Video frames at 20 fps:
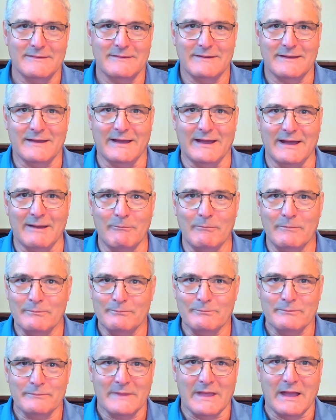
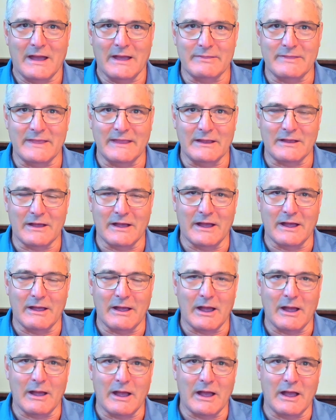I think
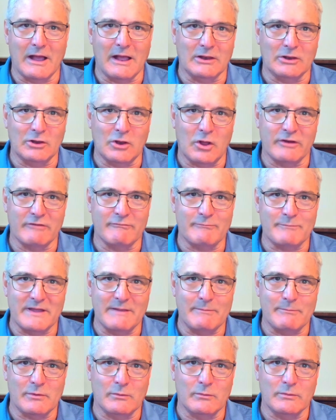a lot of
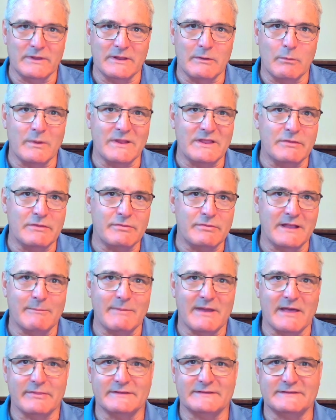people, when you think
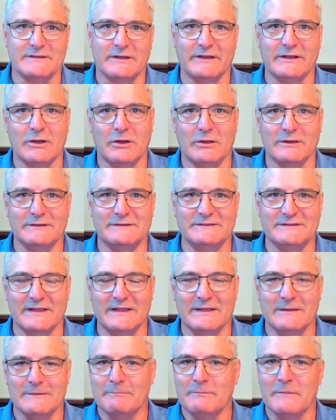about the psychology,
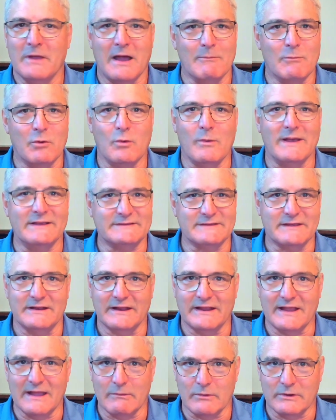I'm always going to
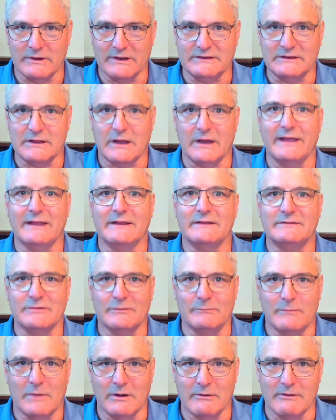go on a diet
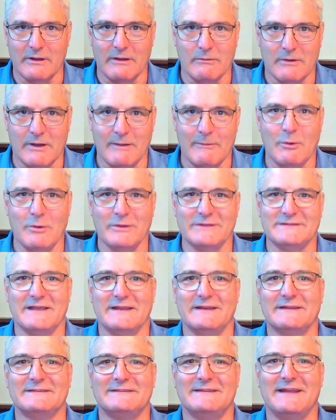tomorrow. I'm always going
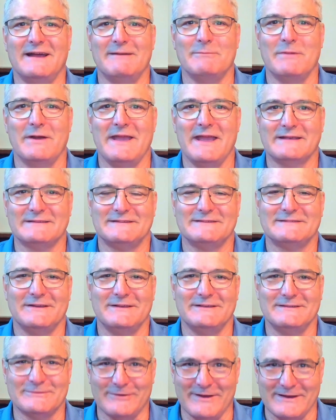to start my
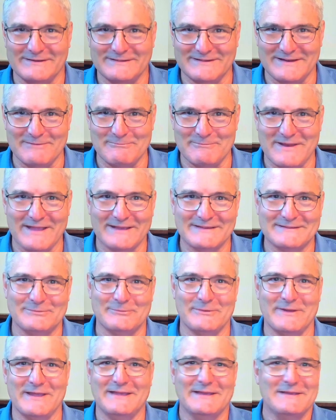exercise regime next
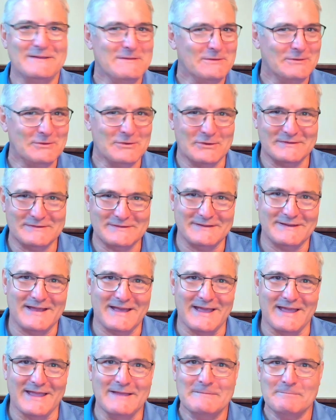week, not
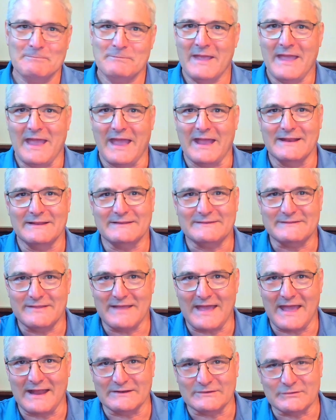today. And it's
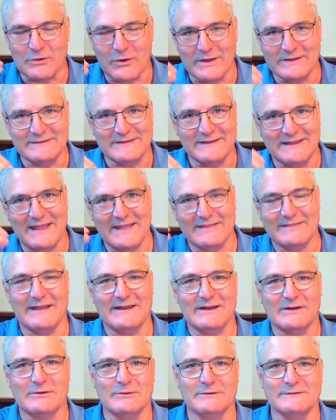that trying to get that
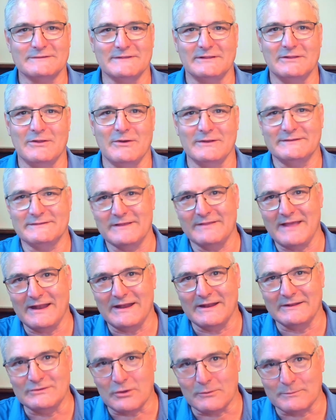across the line. So that
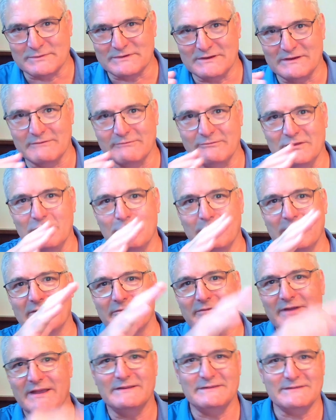adoption of new
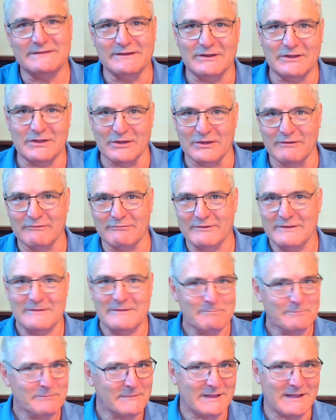innovation curve,
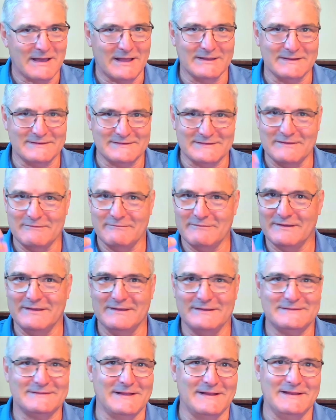color
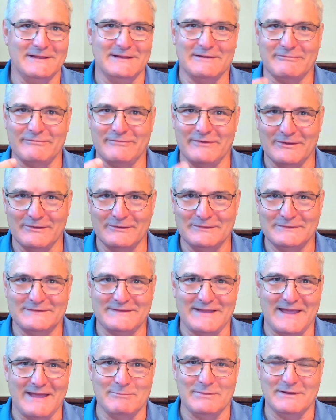TVs, cellular phones,
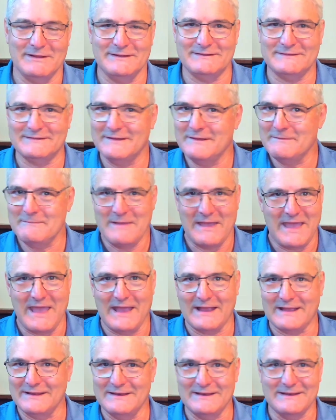tablets,
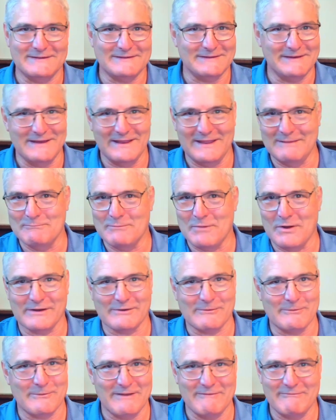air conditioning,
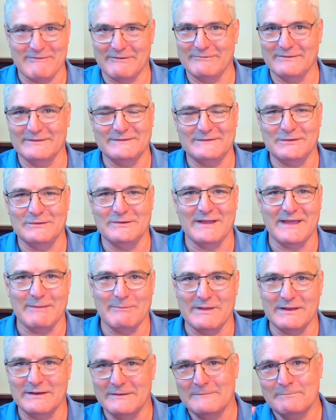microwave ovens, you
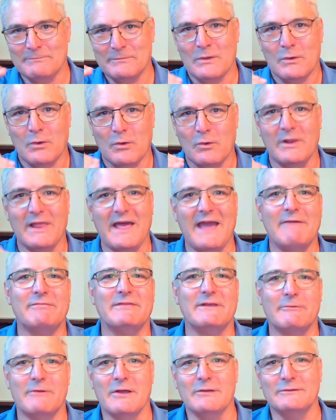name it, all have
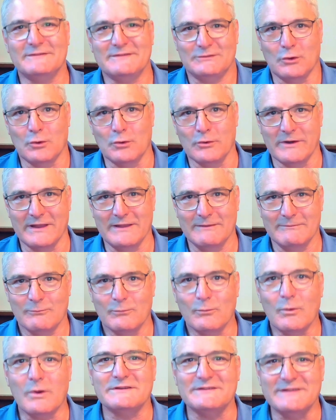their own story.
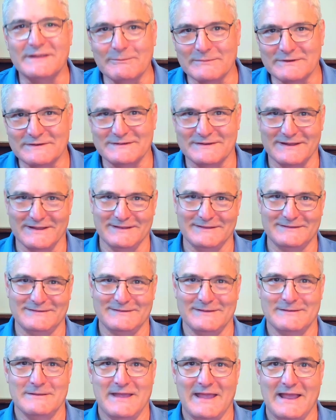Washing
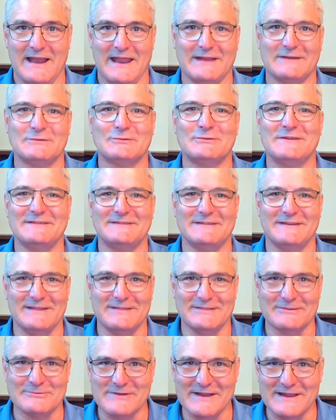machines,
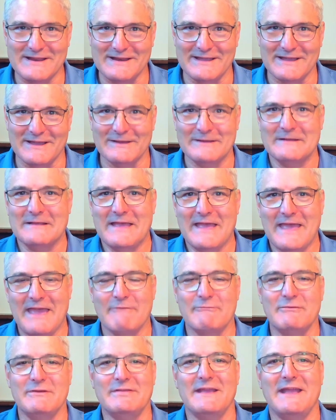electricity, the radio,
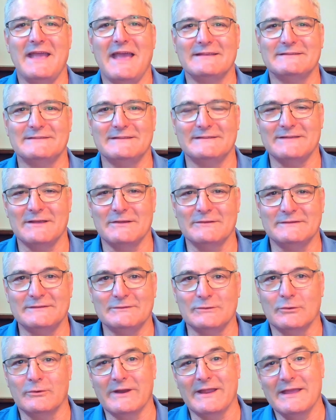everything has its own
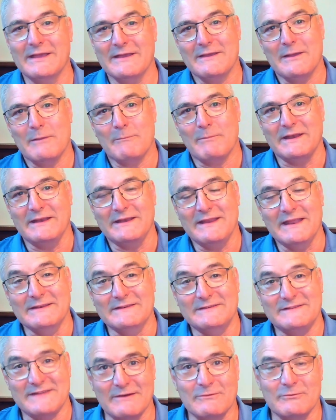story. But
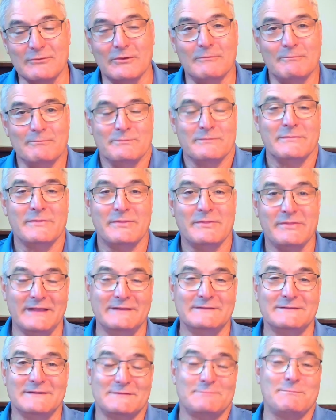in general,
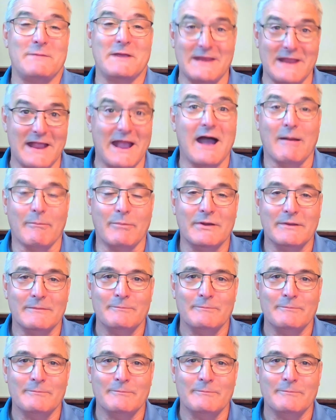things are speeding up.